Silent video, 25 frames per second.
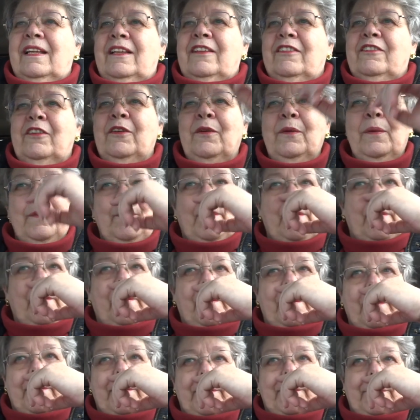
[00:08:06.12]
So,
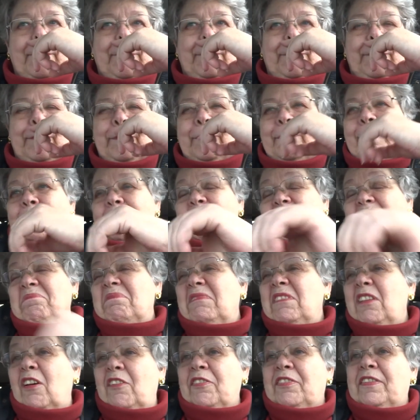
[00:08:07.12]

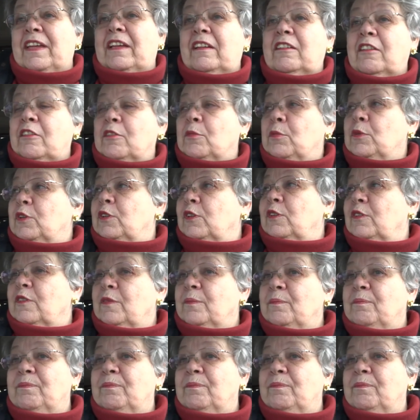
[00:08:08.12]
not the end of the world.